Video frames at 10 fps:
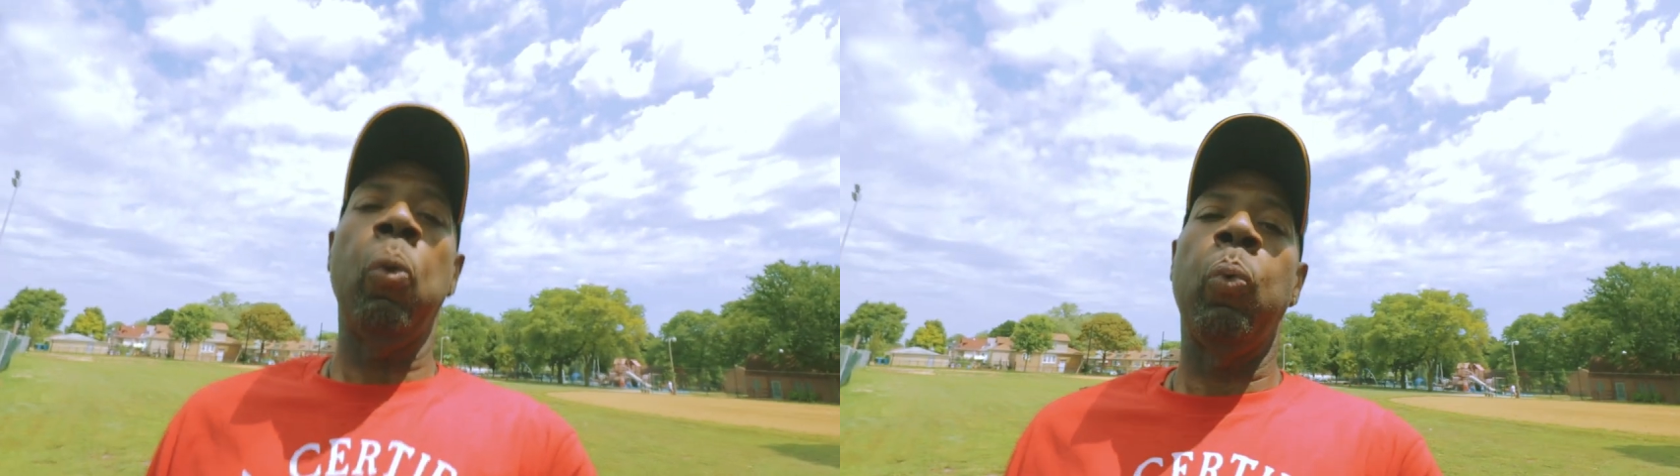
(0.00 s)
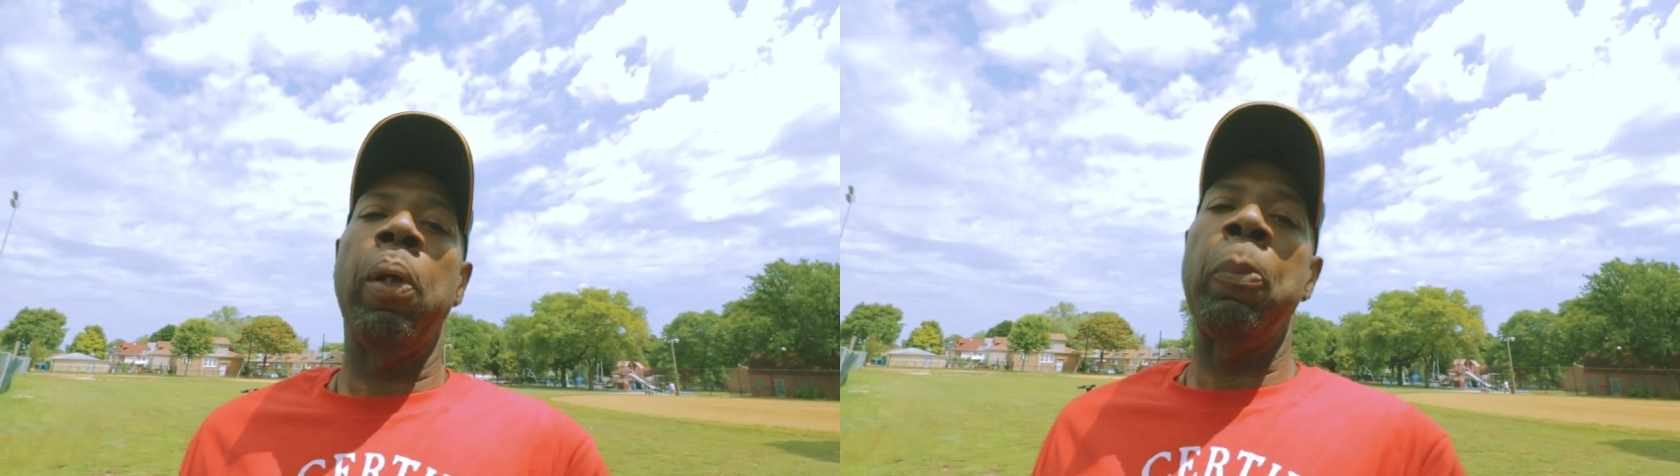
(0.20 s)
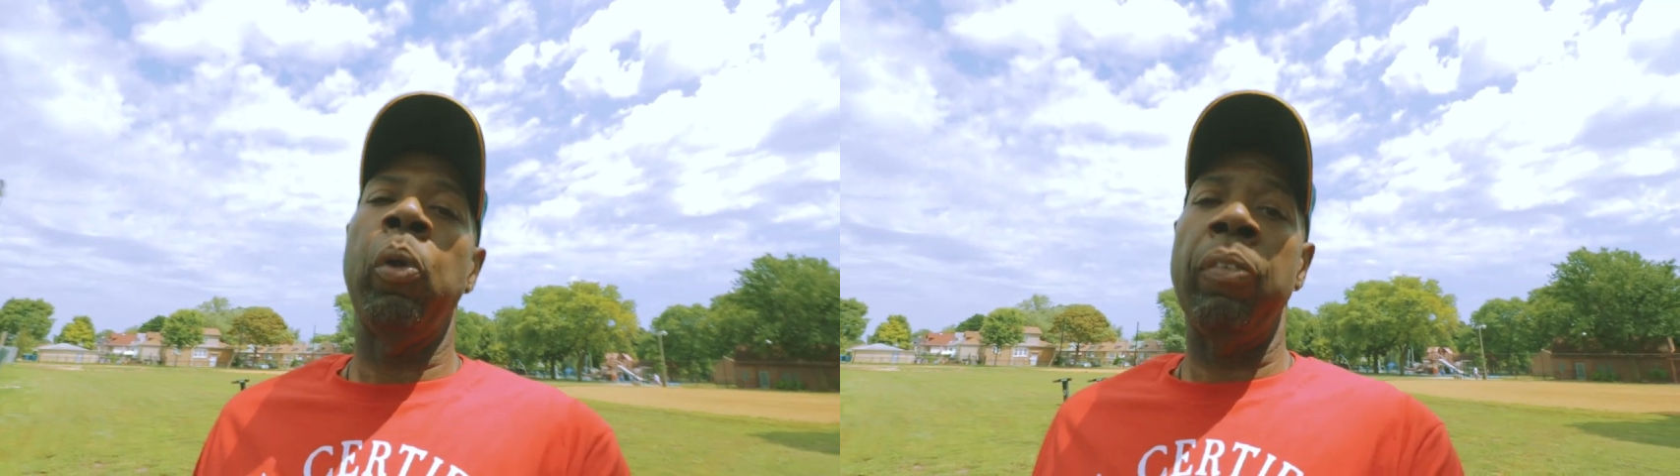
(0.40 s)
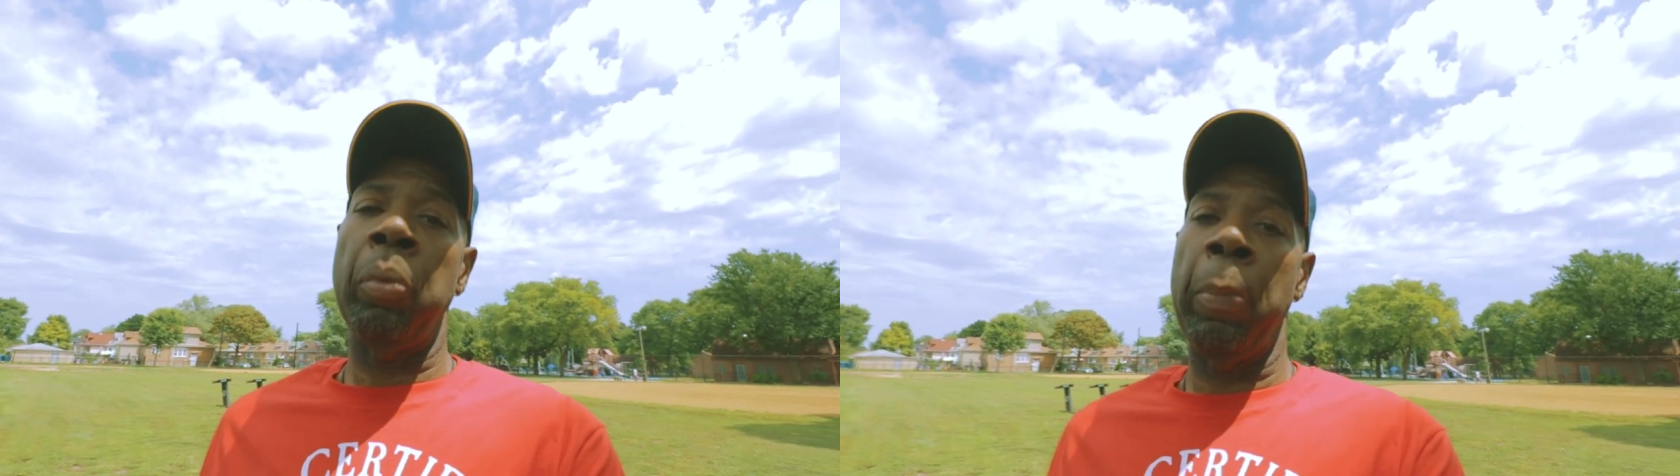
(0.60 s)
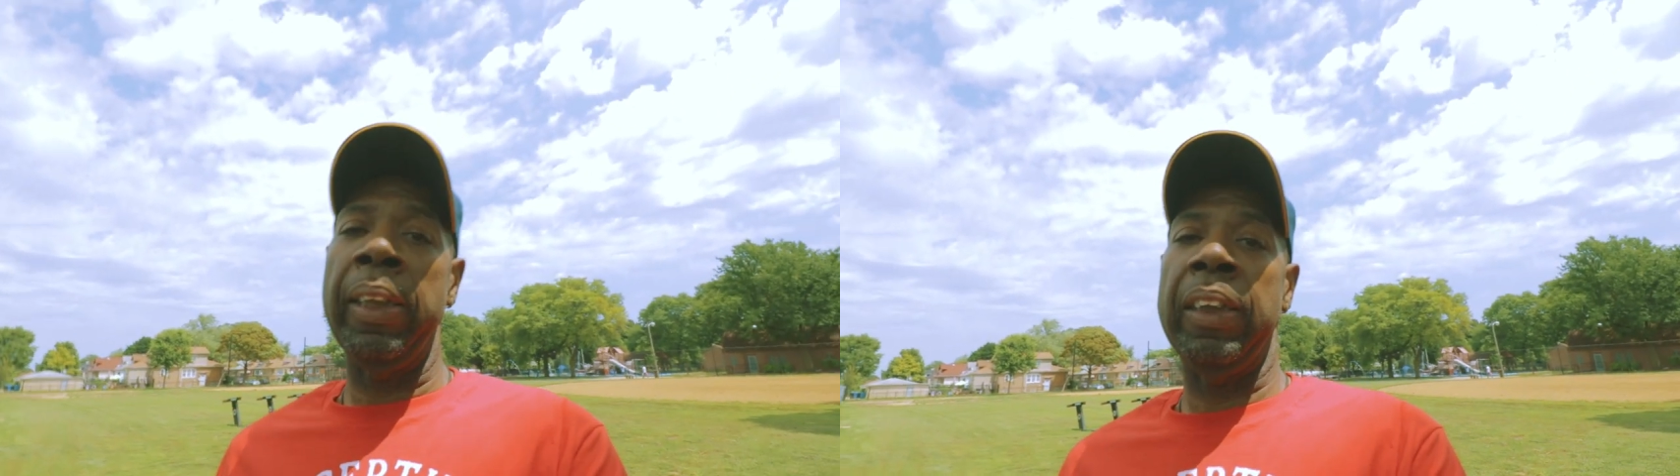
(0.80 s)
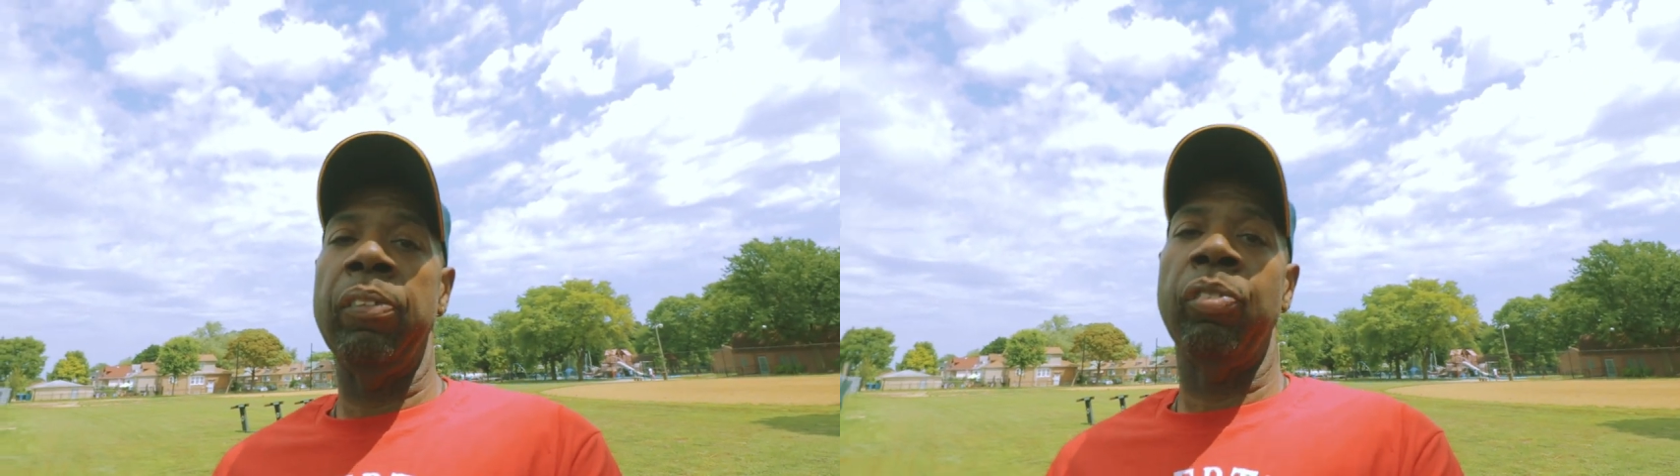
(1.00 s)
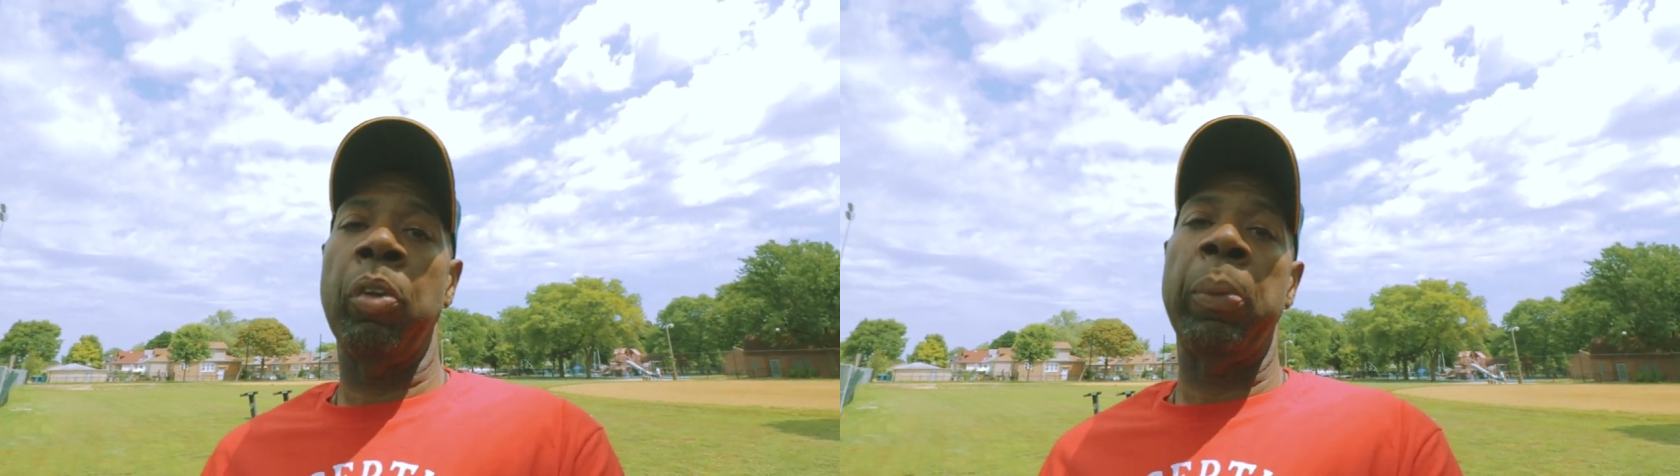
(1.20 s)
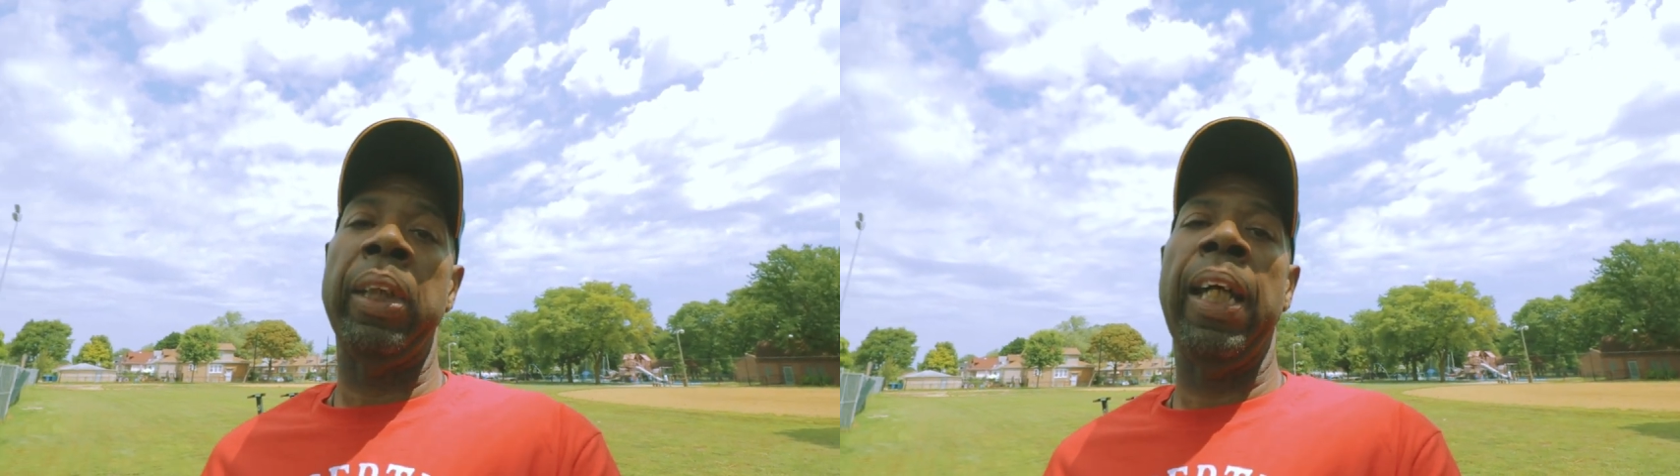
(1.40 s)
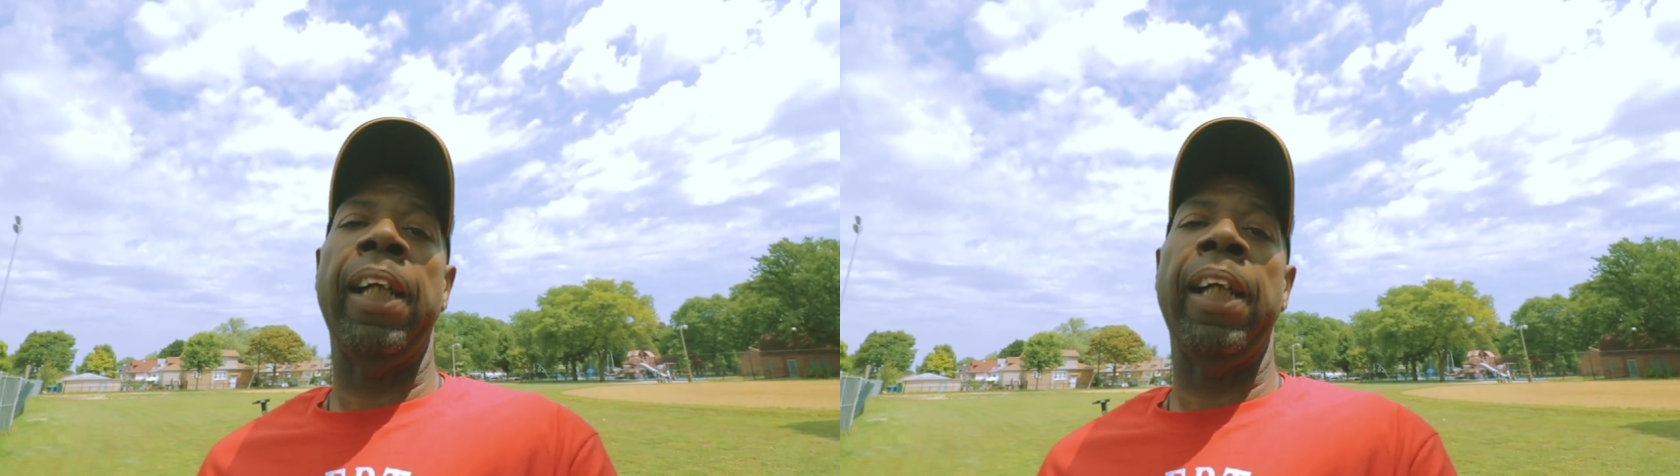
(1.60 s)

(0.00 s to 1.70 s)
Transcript: with more information from the